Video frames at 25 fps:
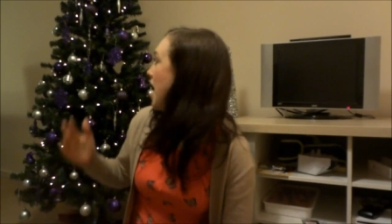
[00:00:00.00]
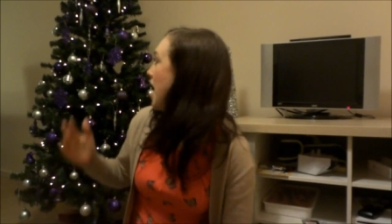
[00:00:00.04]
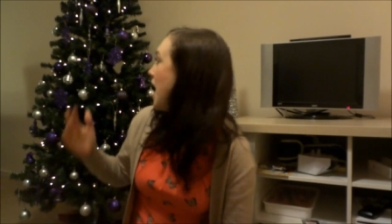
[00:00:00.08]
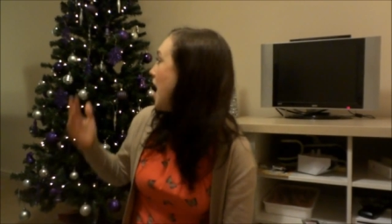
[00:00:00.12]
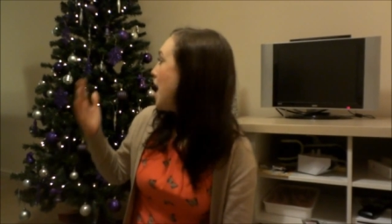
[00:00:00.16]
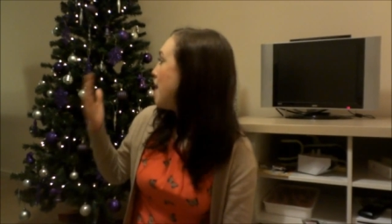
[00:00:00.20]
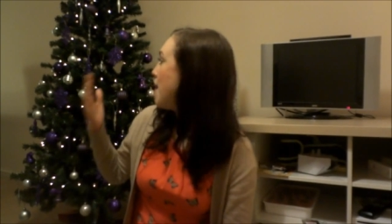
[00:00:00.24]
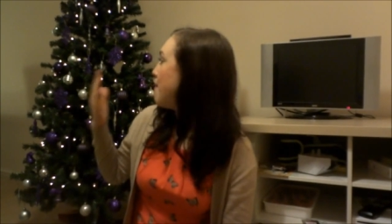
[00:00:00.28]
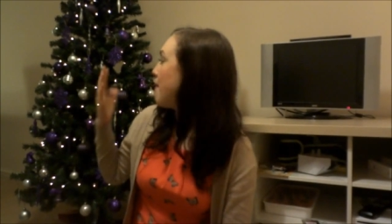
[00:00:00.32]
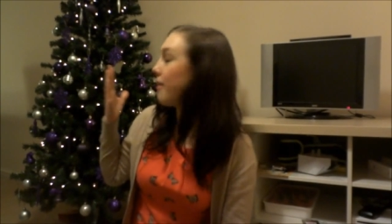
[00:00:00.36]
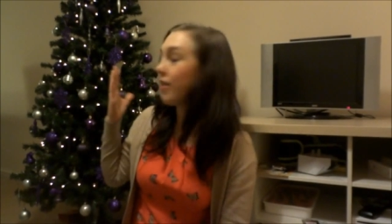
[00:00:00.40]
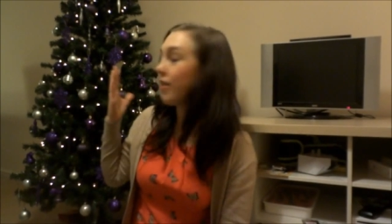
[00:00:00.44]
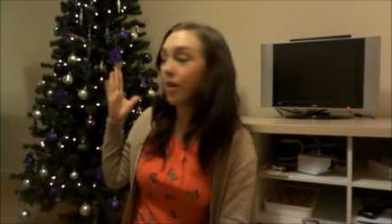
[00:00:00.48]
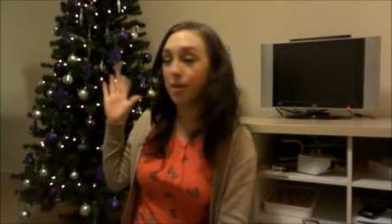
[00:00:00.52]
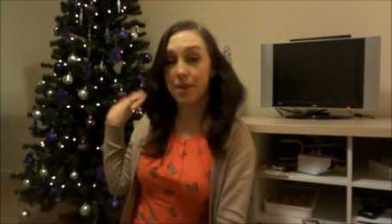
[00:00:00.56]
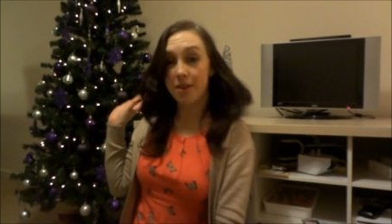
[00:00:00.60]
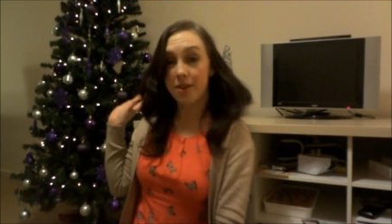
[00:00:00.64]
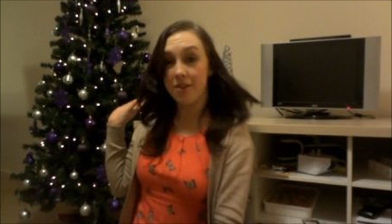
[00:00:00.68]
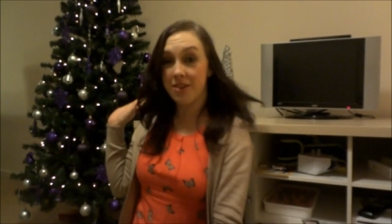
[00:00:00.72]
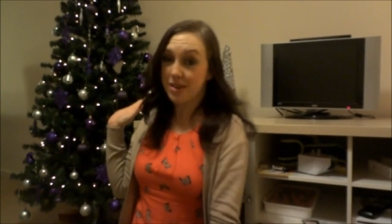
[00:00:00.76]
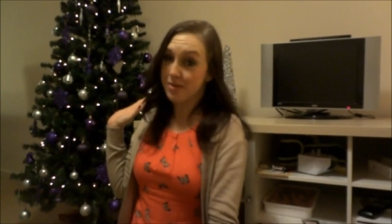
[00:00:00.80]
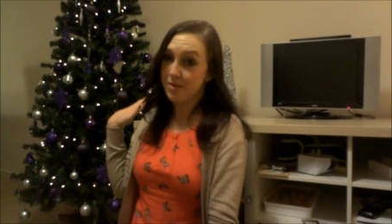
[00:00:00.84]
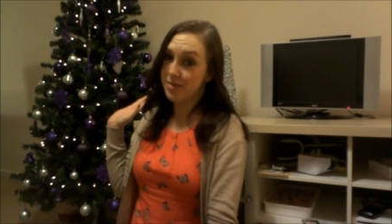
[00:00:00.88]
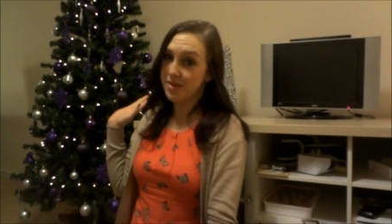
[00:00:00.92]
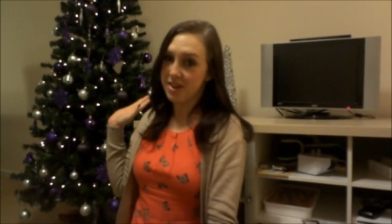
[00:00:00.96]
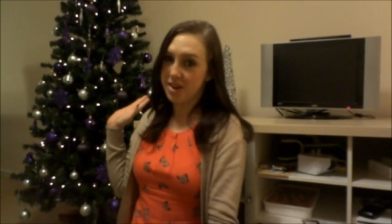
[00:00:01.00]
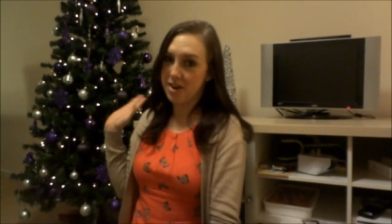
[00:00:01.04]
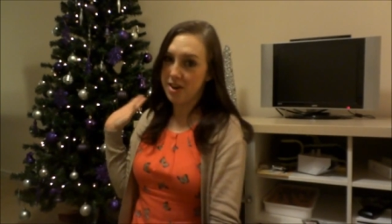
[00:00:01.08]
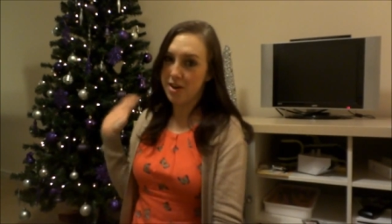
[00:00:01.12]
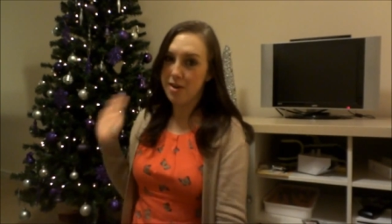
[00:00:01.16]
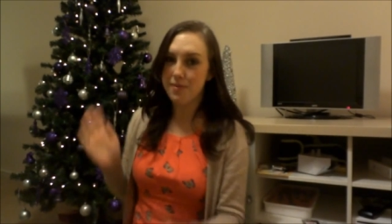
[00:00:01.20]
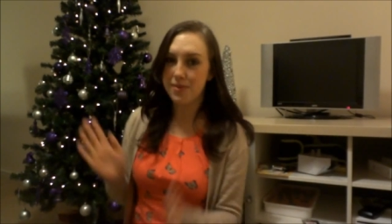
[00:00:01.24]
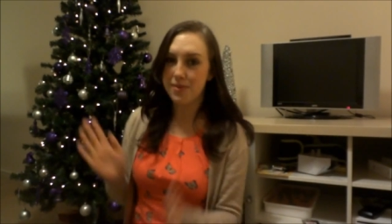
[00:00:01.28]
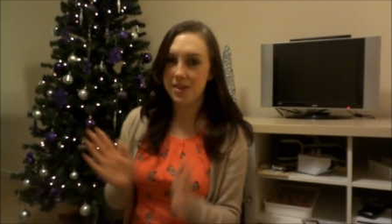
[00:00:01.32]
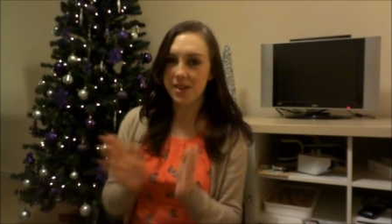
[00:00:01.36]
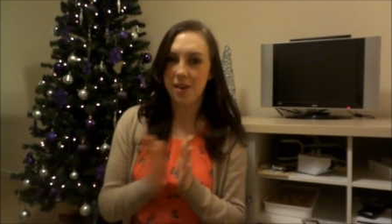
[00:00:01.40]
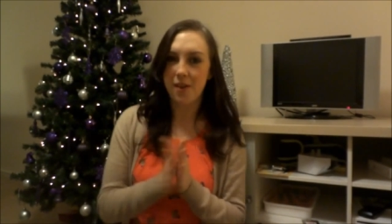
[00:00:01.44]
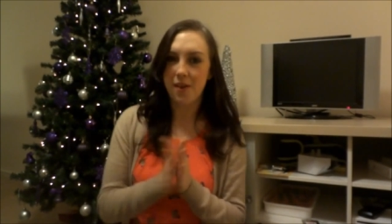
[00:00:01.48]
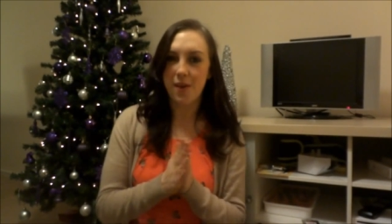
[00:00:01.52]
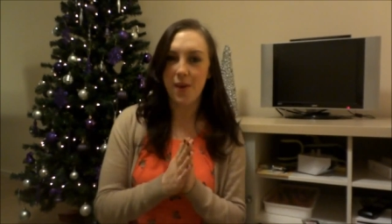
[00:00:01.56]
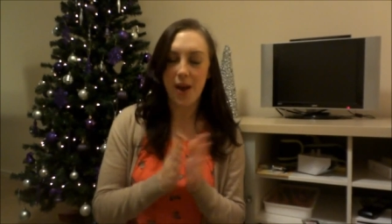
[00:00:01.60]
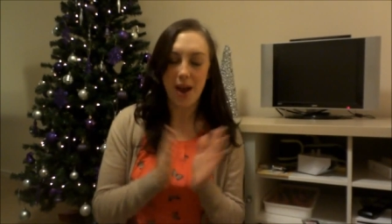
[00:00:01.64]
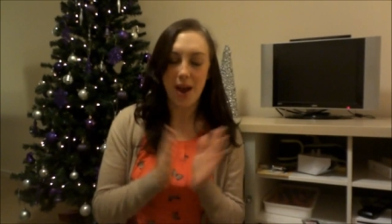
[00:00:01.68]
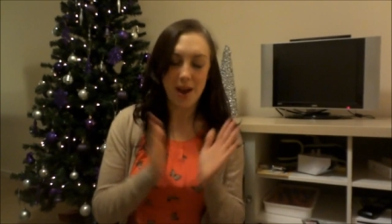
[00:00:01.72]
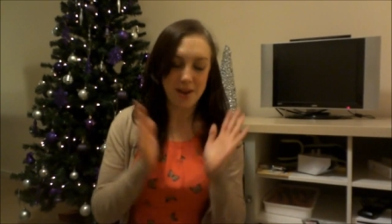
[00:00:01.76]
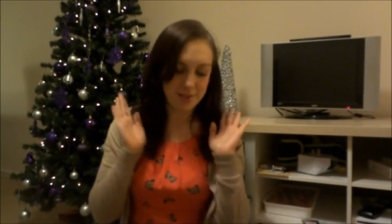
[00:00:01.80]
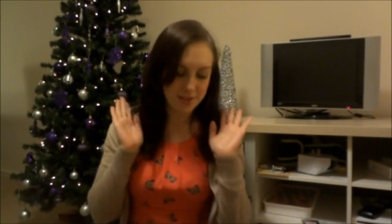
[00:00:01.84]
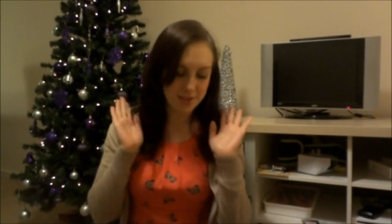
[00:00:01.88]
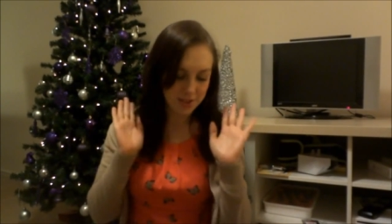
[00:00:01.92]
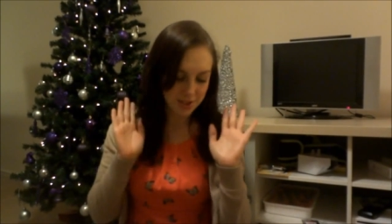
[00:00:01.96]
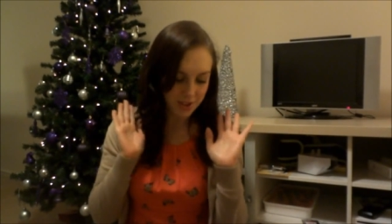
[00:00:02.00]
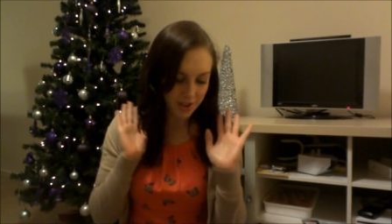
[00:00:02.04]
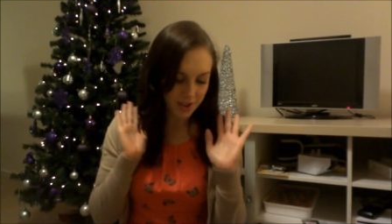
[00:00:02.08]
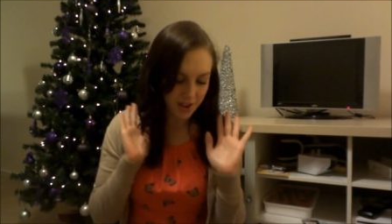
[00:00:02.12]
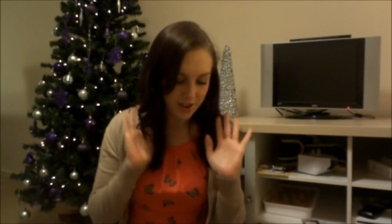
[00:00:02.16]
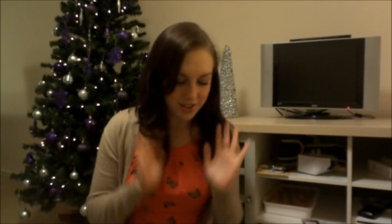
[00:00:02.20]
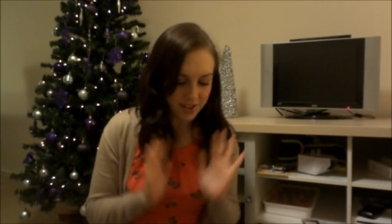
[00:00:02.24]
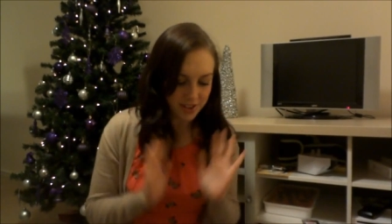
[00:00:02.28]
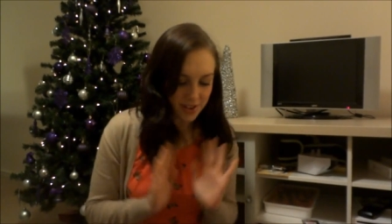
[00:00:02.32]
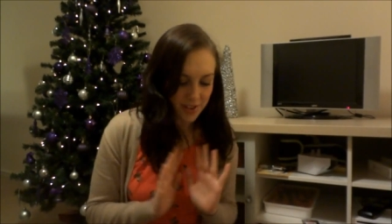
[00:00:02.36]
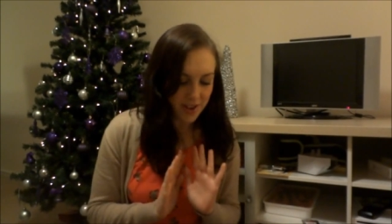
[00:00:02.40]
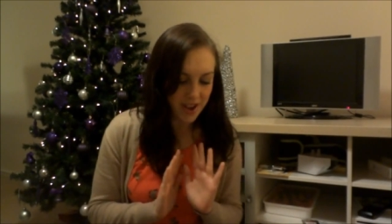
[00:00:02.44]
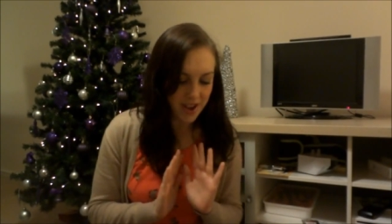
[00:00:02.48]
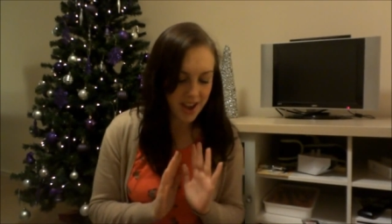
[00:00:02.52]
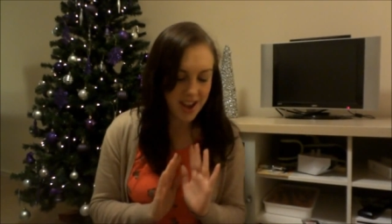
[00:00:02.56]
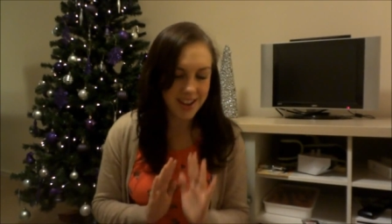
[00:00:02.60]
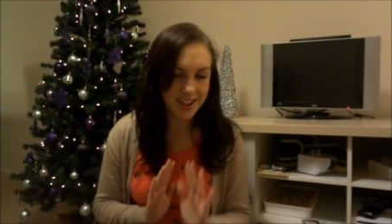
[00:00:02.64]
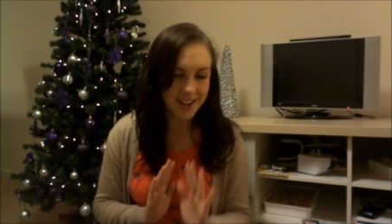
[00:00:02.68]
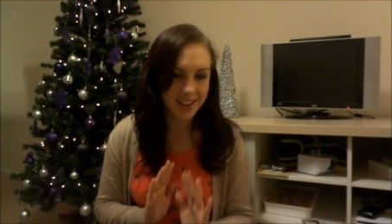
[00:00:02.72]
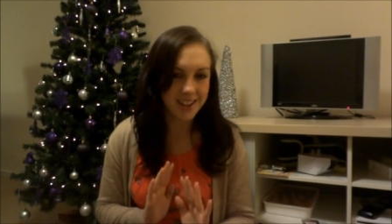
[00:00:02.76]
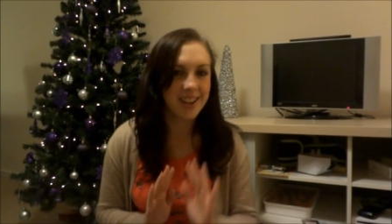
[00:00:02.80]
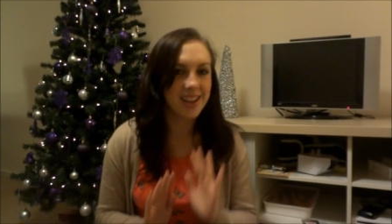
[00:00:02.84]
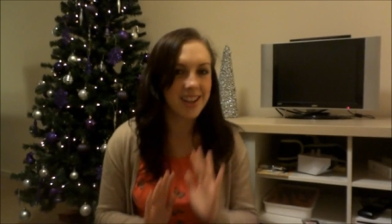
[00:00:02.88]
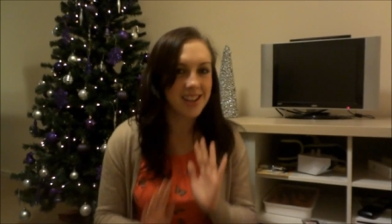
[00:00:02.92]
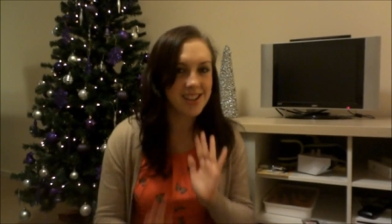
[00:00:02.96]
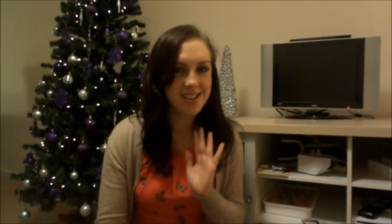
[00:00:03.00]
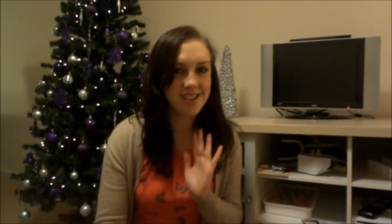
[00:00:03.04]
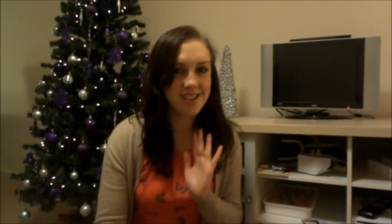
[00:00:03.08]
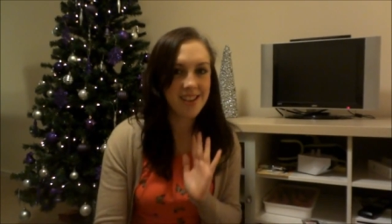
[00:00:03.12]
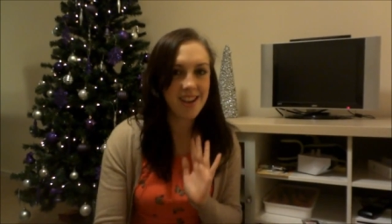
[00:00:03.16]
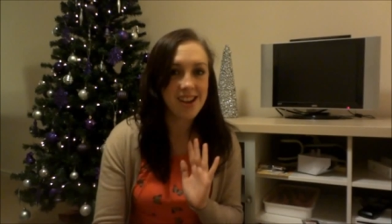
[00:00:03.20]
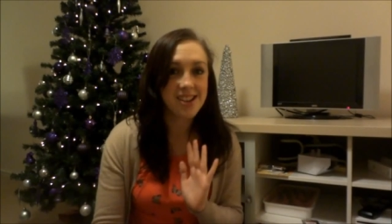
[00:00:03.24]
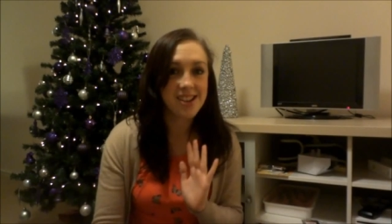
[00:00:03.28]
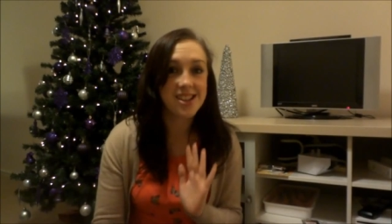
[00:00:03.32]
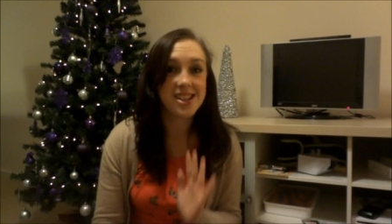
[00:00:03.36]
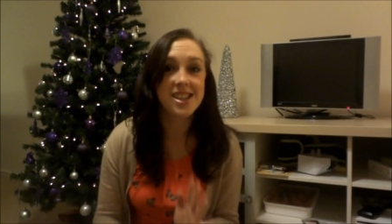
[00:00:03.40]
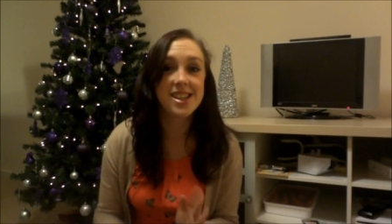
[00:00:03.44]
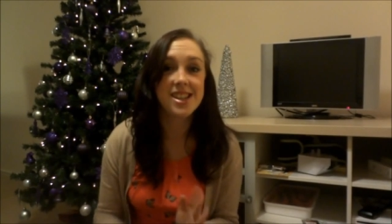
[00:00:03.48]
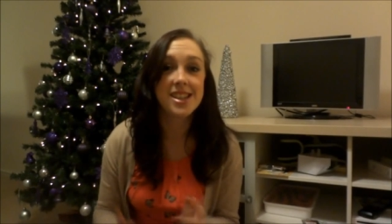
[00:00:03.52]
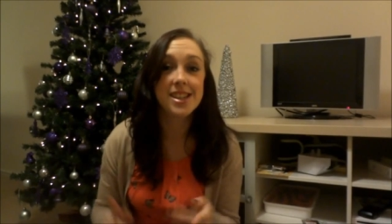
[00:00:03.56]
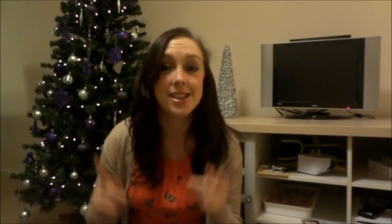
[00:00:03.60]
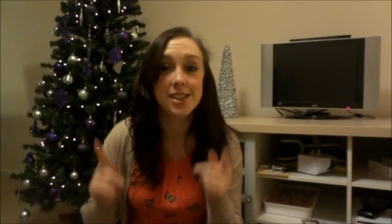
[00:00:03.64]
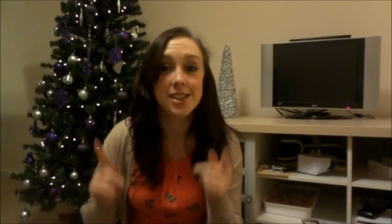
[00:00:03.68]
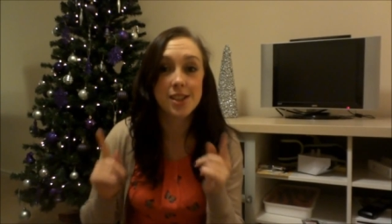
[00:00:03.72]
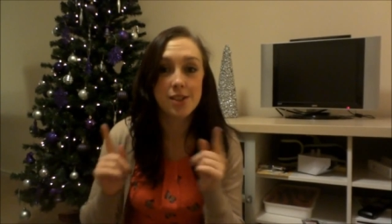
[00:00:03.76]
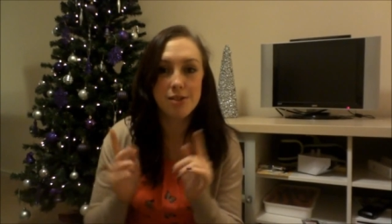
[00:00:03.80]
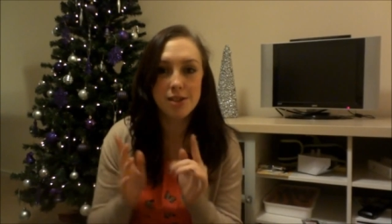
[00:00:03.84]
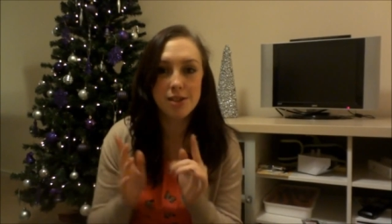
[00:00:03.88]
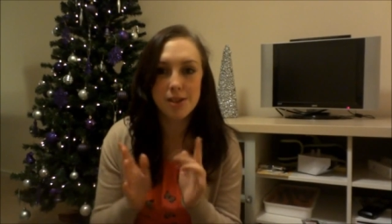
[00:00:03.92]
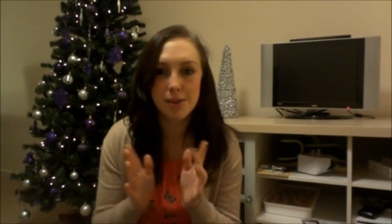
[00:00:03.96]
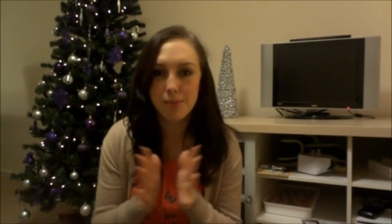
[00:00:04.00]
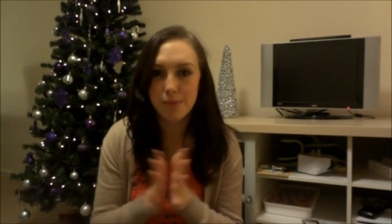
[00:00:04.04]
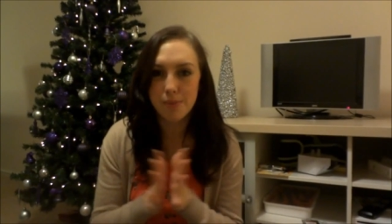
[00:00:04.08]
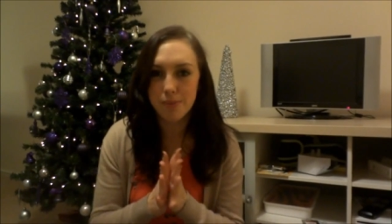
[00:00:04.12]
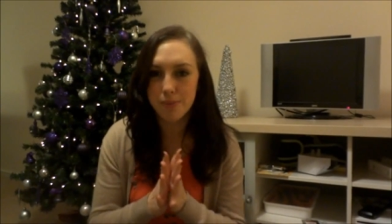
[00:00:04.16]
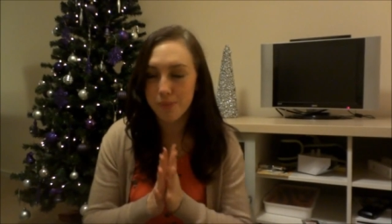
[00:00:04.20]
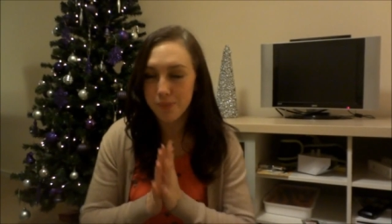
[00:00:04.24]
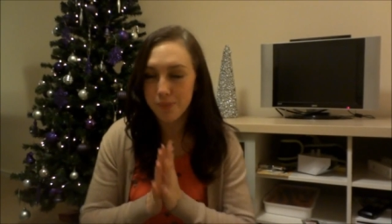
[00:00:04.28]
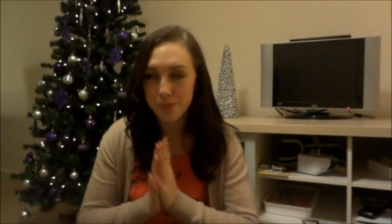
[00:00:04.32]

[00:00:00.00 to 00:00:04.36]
I've got my Christmas tree up, so I thought I'd go ahead and get started, and as soon as I'm